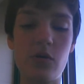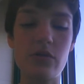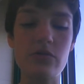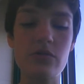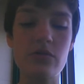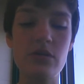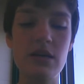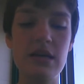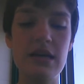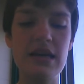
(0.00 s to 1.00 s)
bowls.
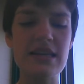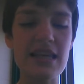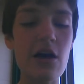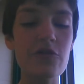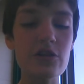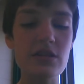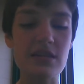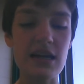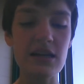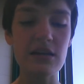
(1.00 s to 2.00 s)
Is Alfred
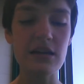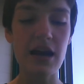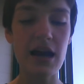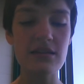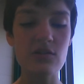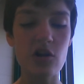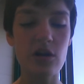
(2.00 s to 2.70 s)
sick? asked